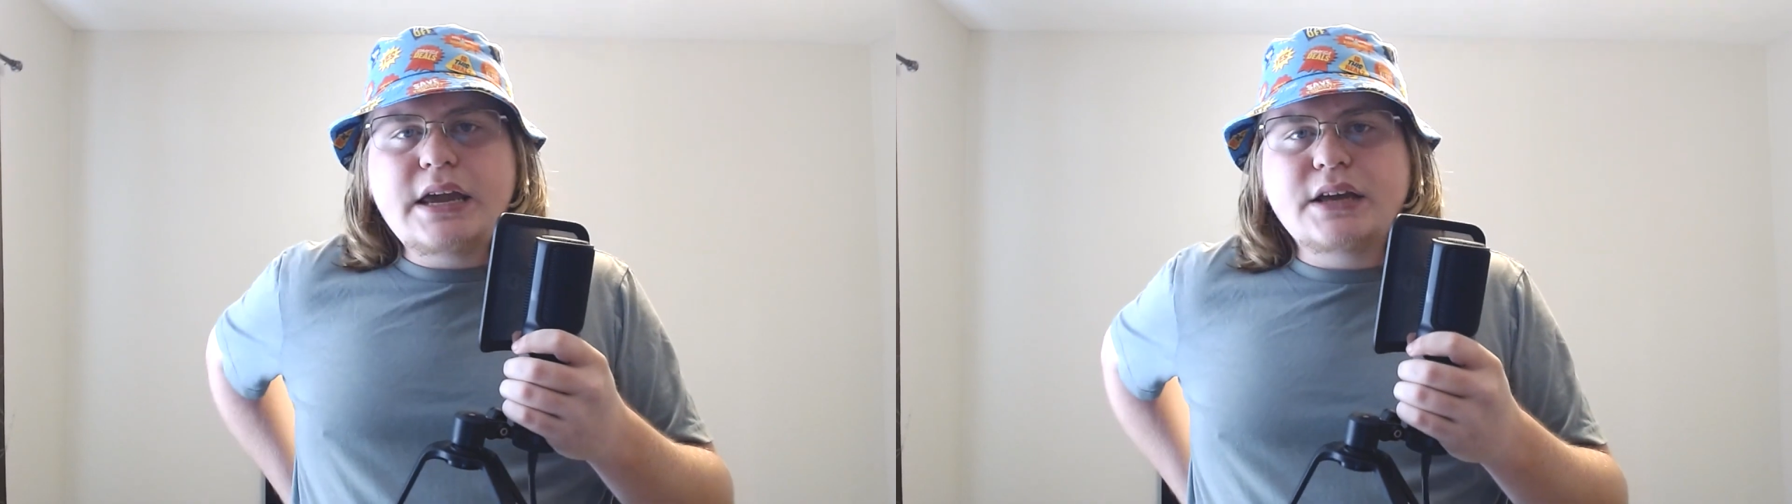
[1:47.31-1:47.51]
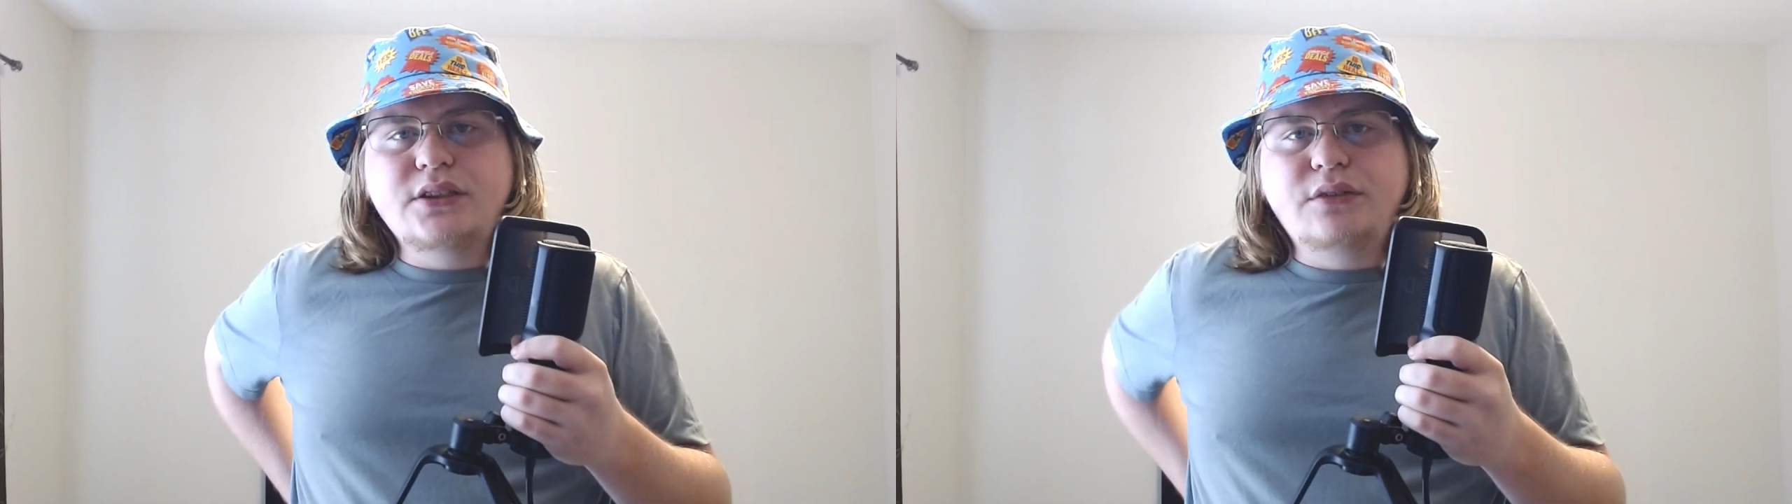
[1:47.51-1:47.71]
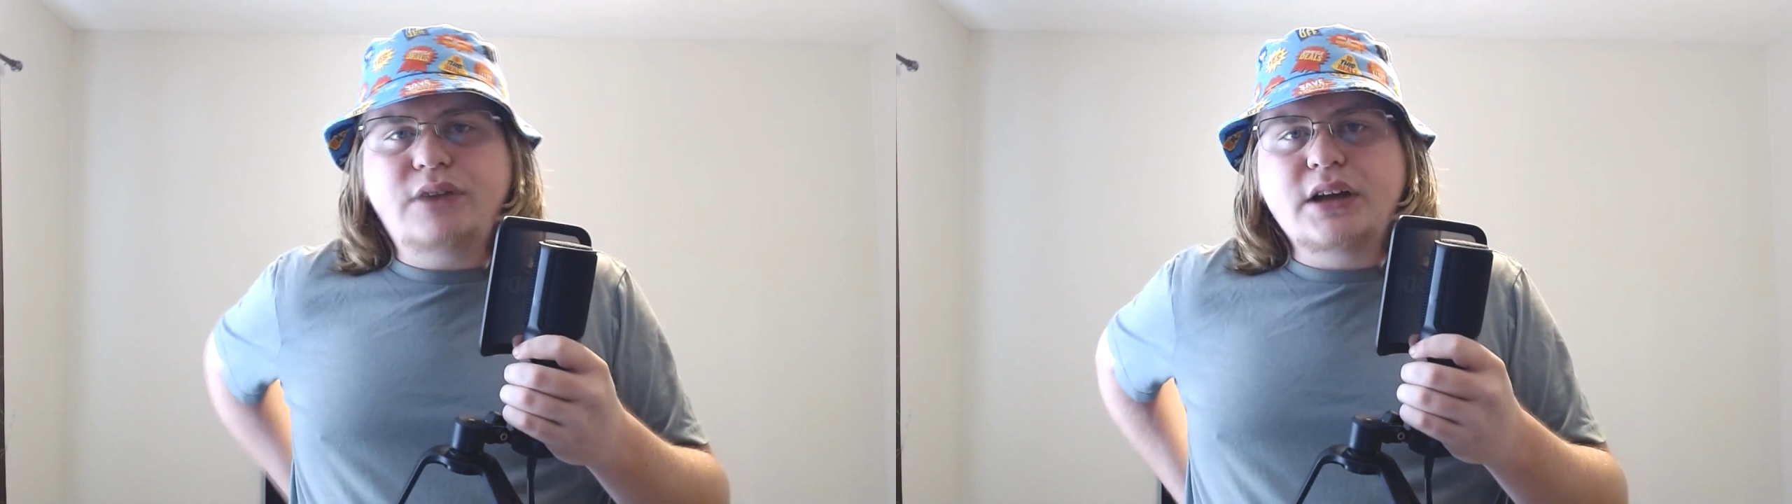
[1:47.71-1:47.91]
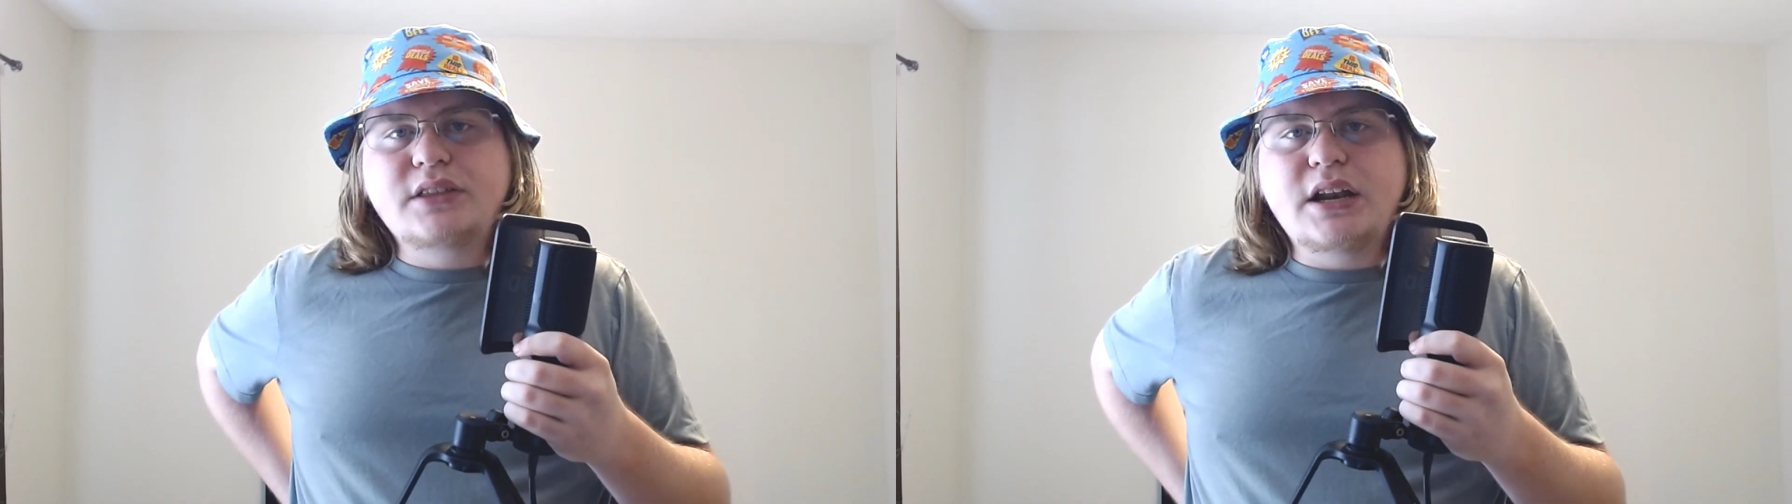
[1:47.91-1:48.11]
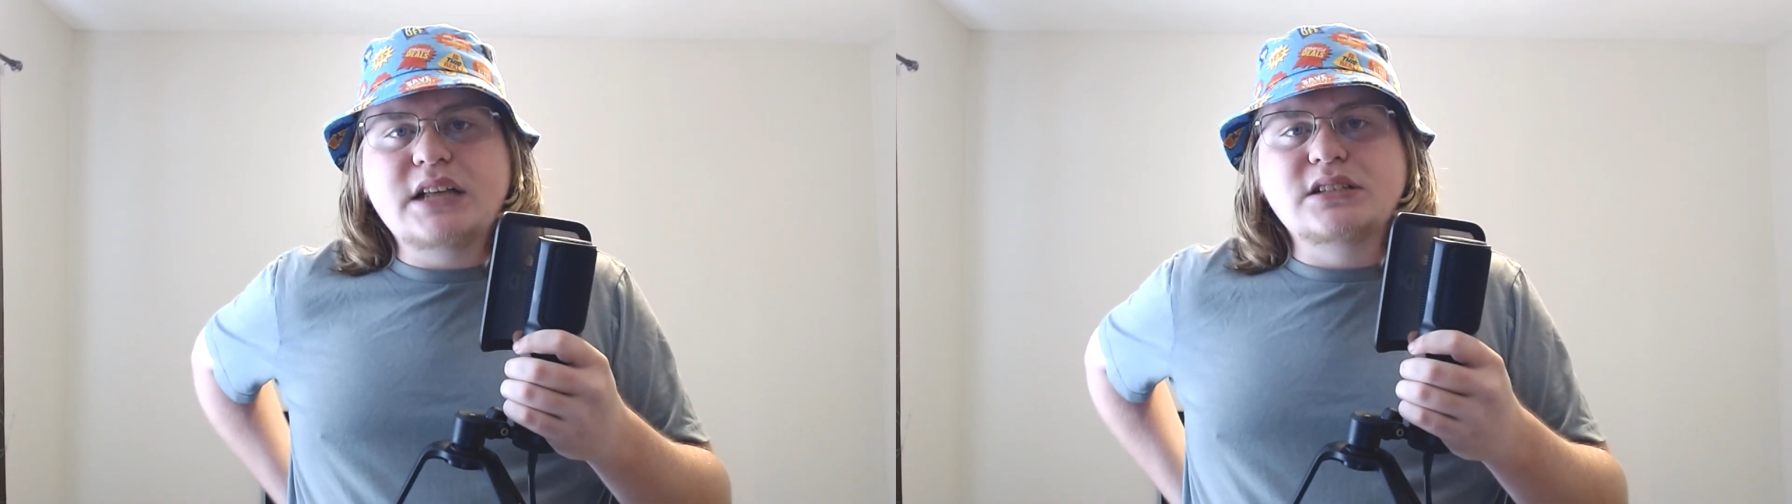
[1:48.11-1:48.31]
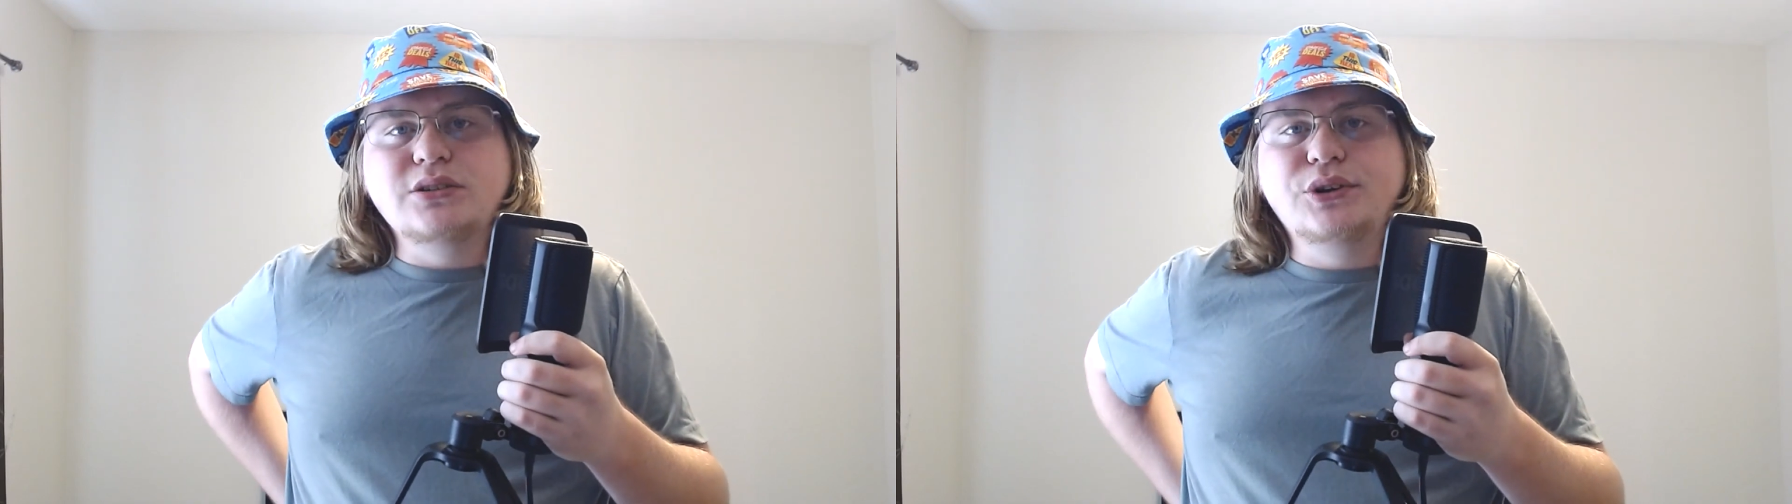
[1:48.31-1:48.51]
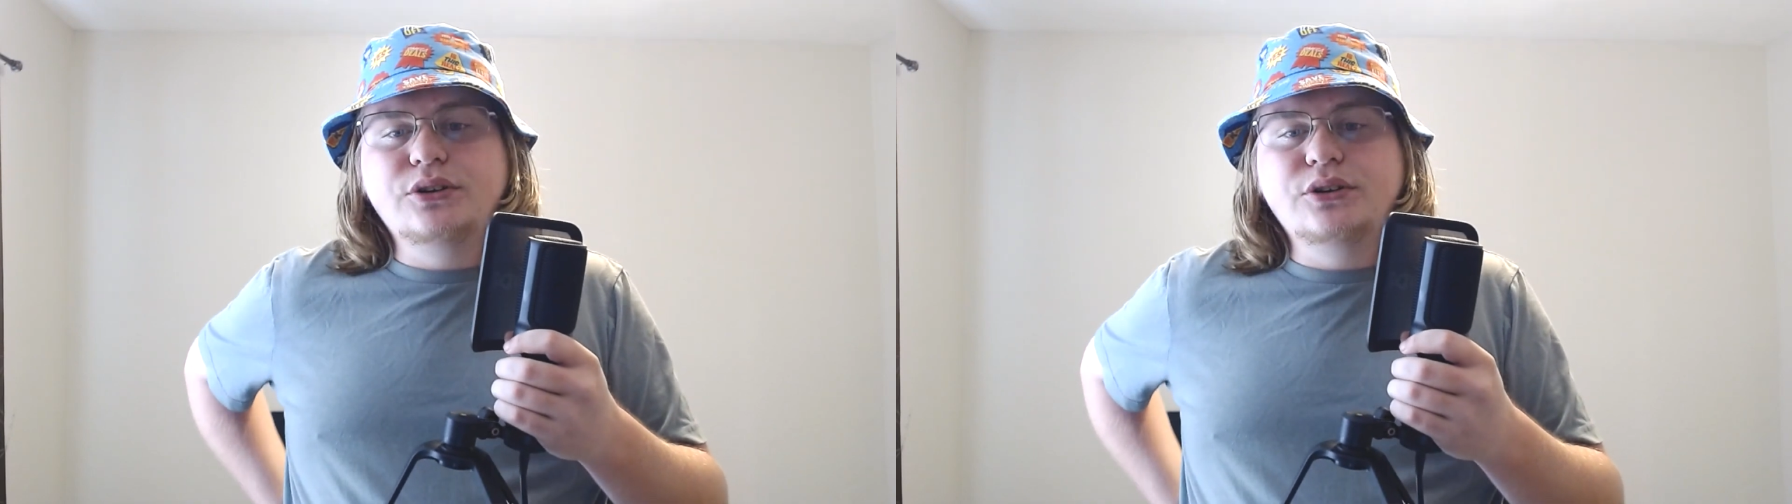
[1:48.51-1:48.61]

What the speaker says: And the fact that it's